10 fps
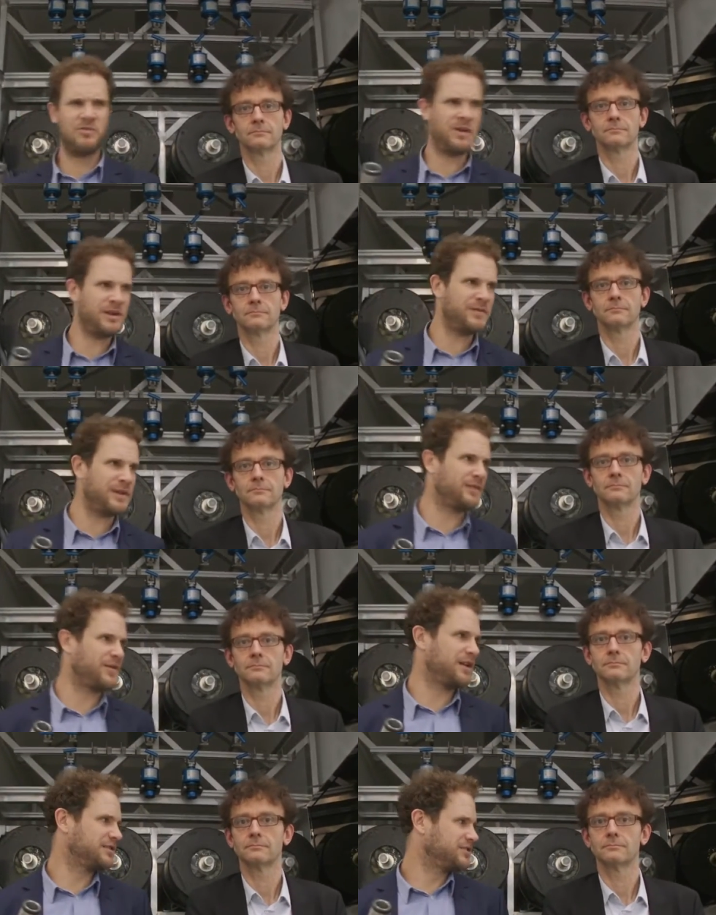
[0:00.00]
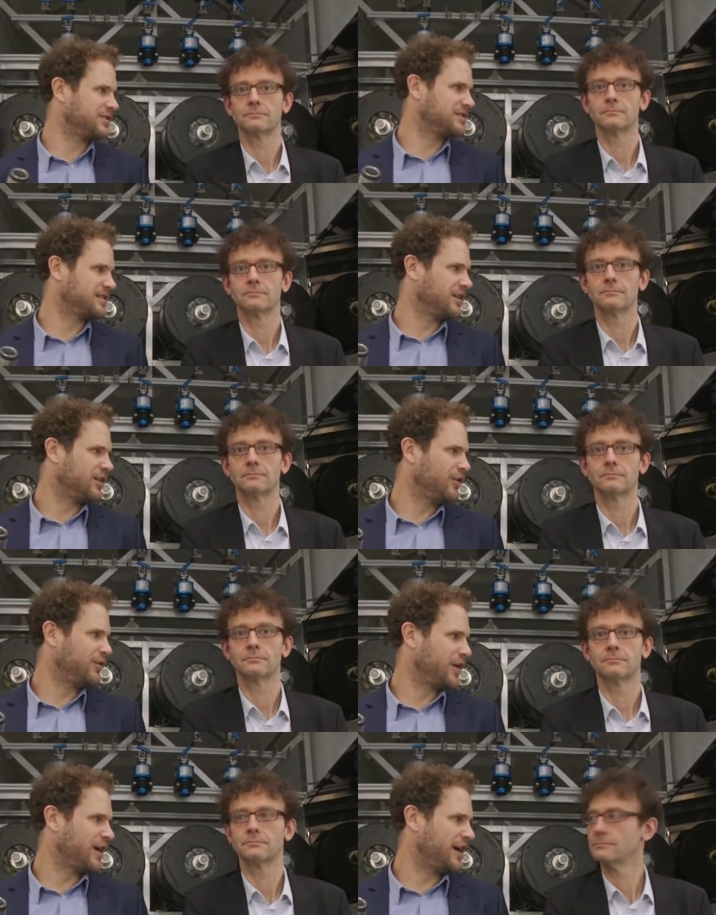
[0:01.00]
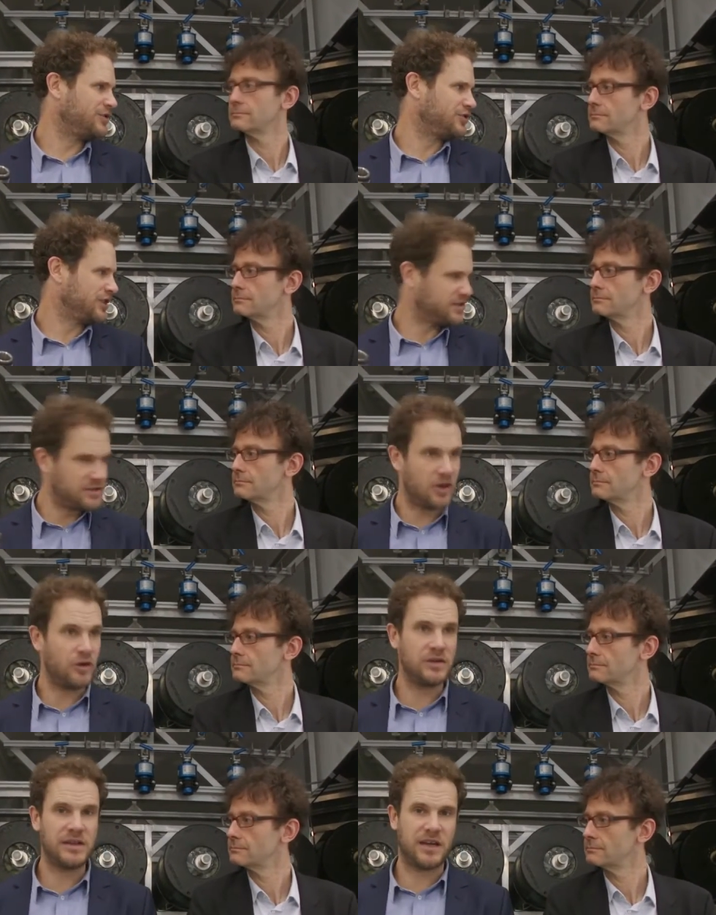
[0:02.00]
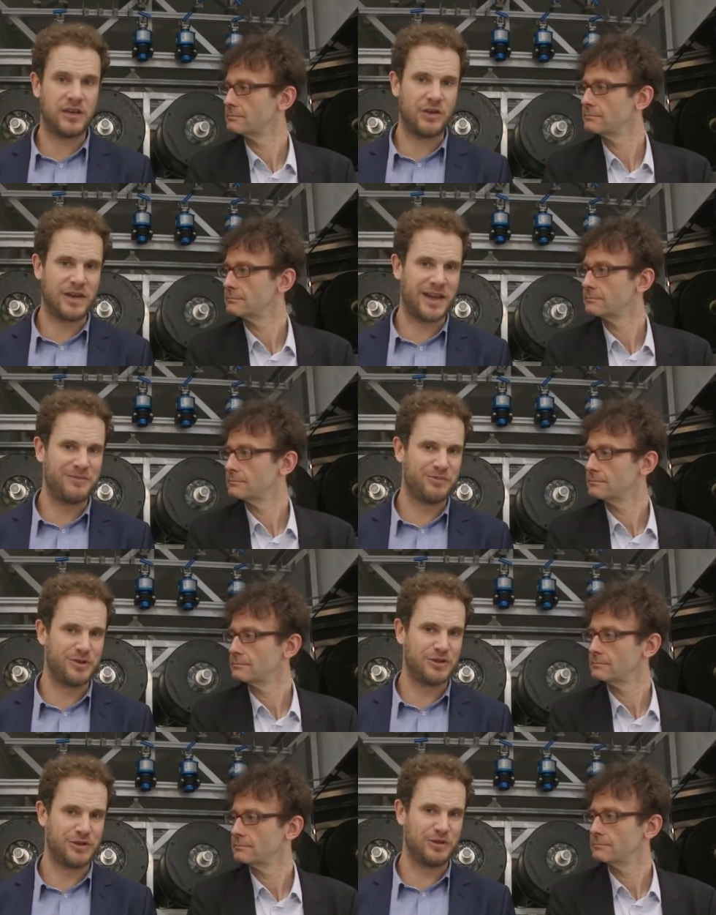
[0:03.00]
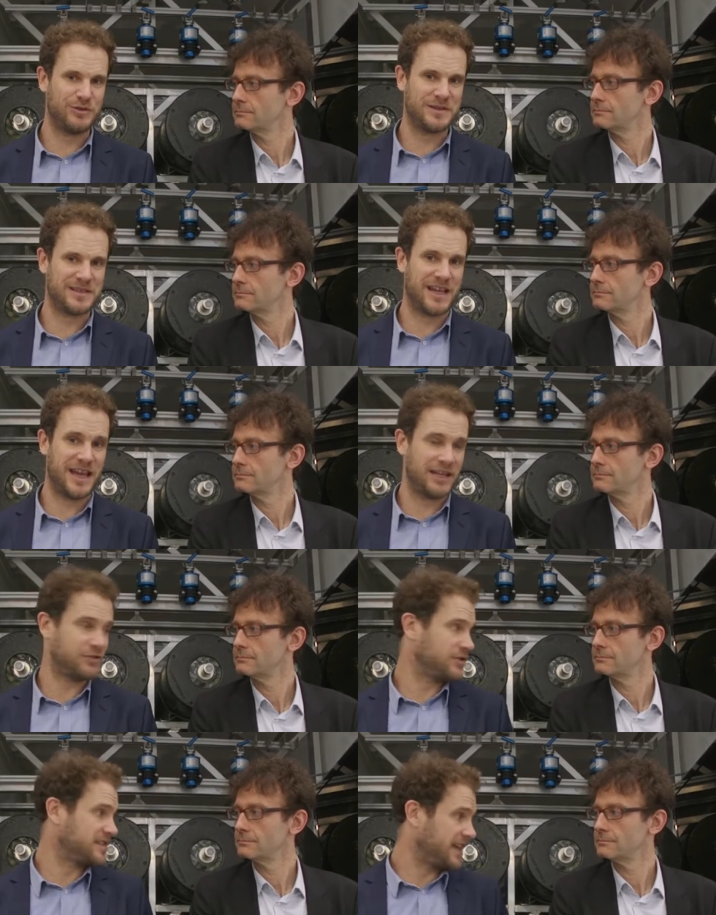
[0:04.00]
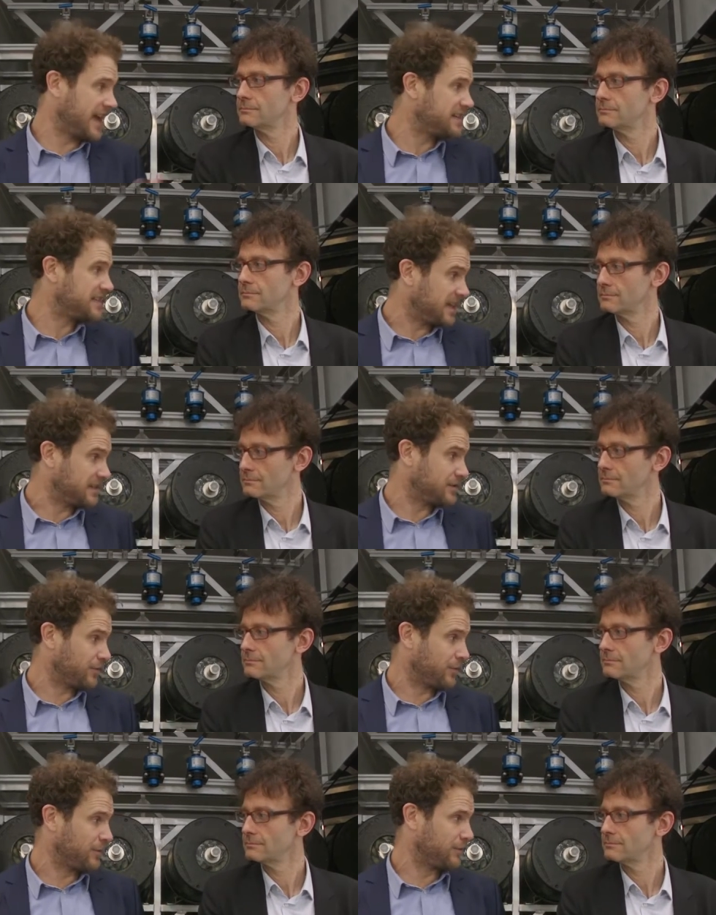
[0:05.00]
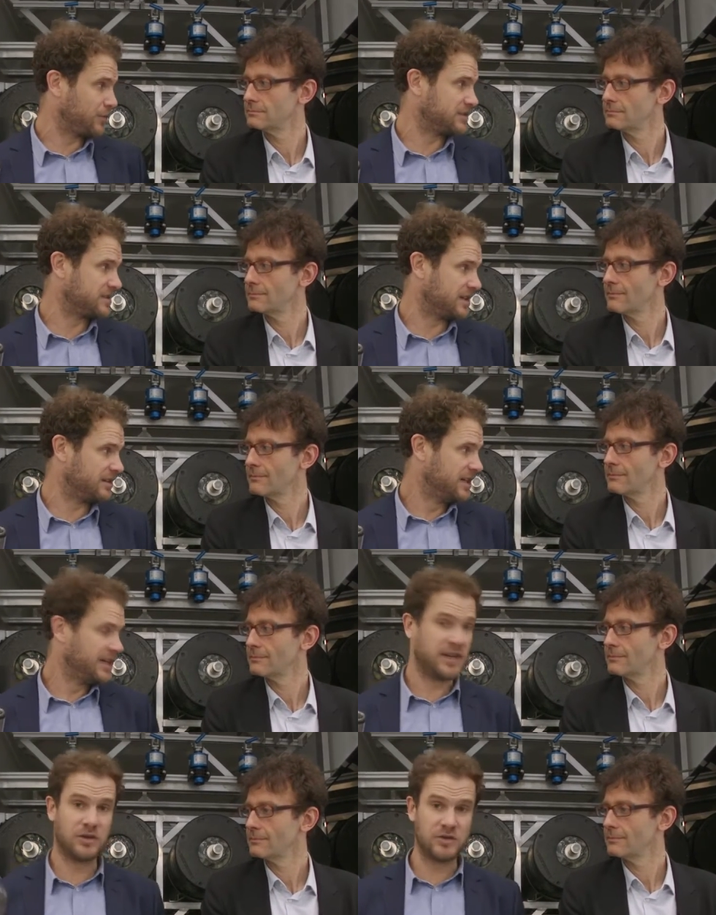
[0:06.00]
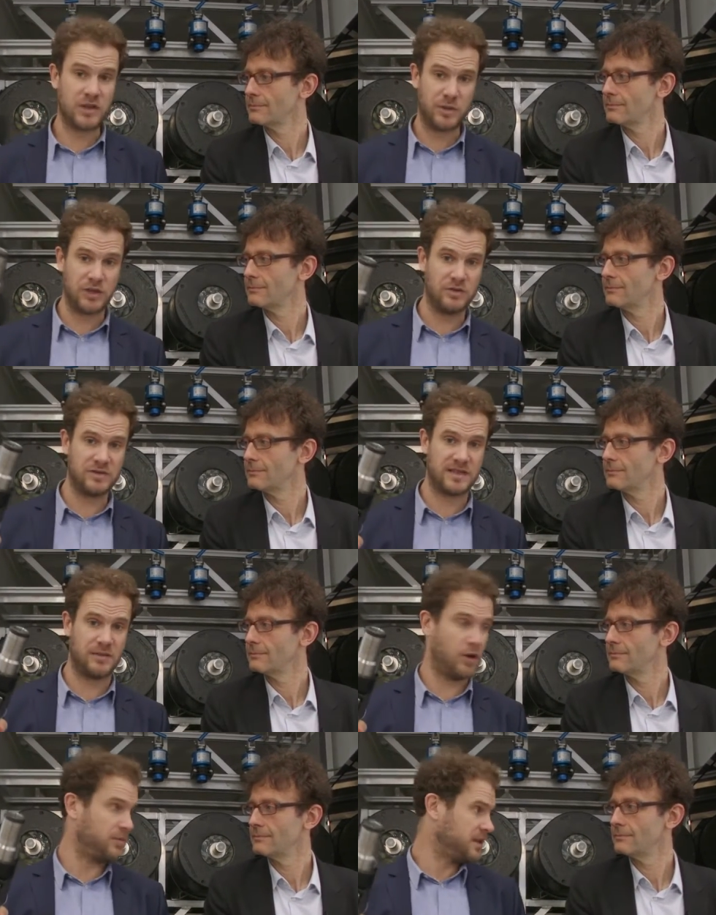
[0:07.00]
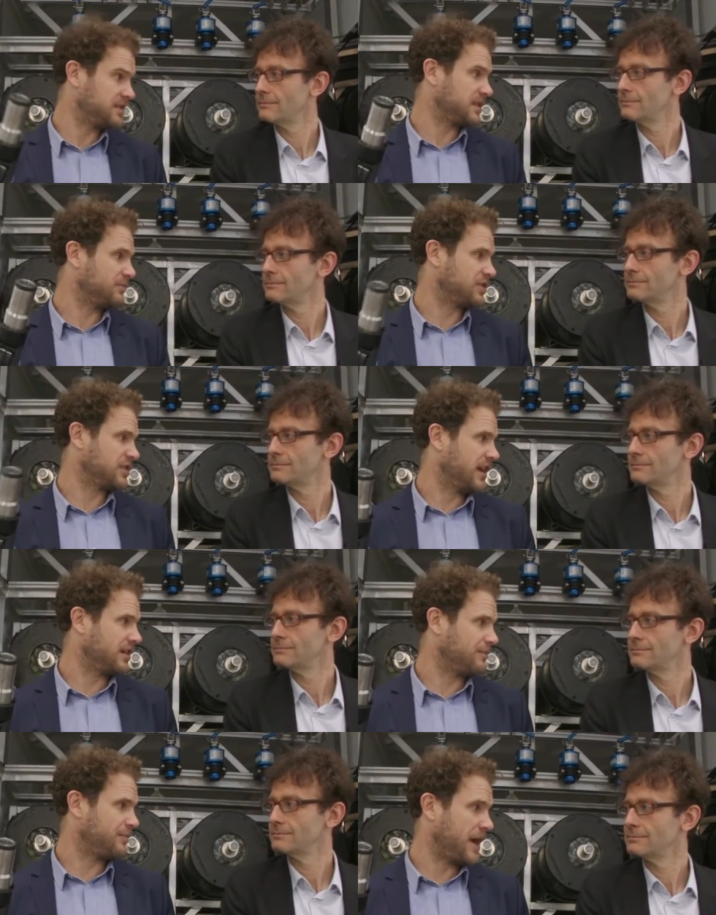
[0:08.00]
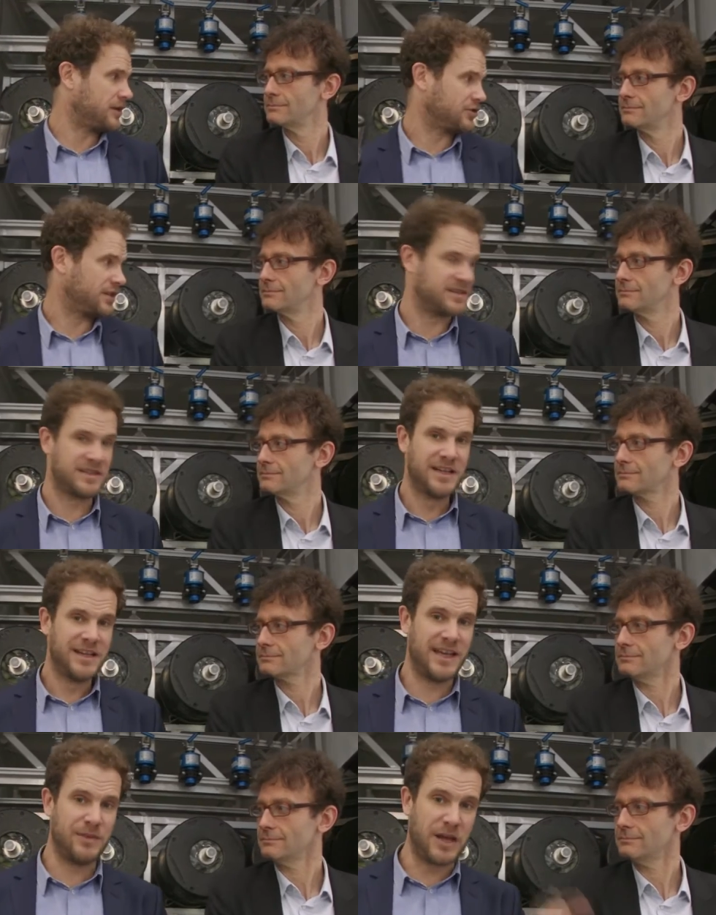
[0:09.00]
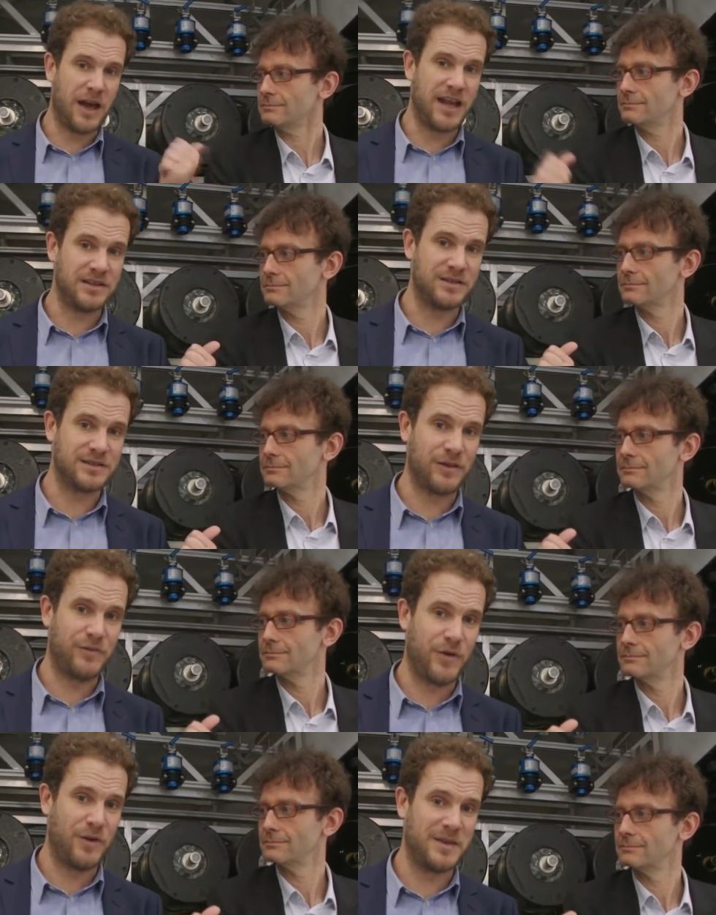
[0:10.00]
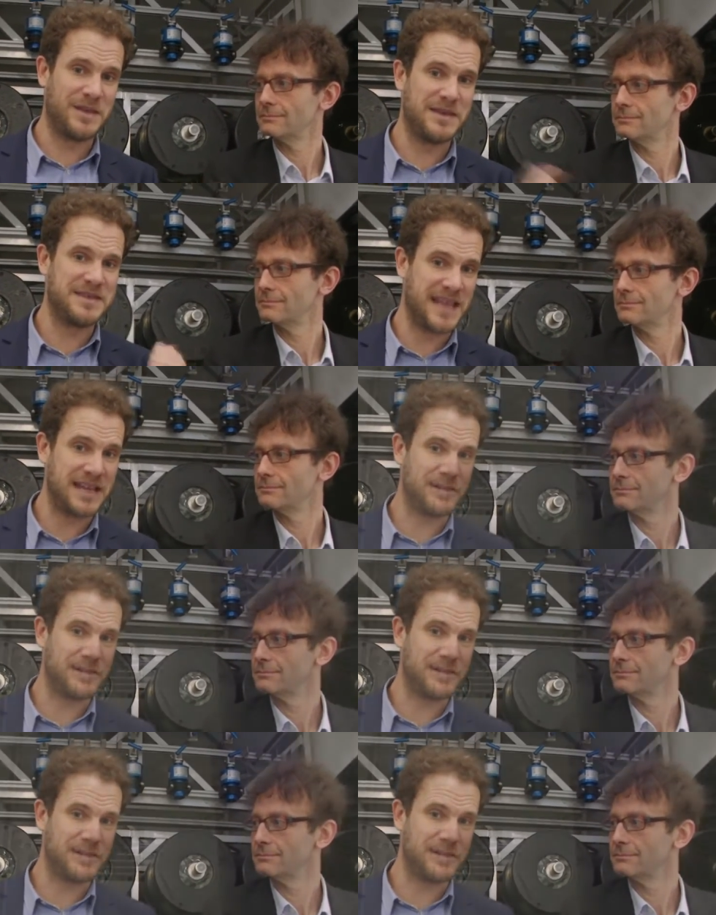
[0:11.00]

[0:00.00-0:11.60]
Speaker 1: One of the advantages of hydrogen is not only that you can produce electricity and heat from a fuel cell, it can also be used in mobility, much like batteries. Here behind us from the Z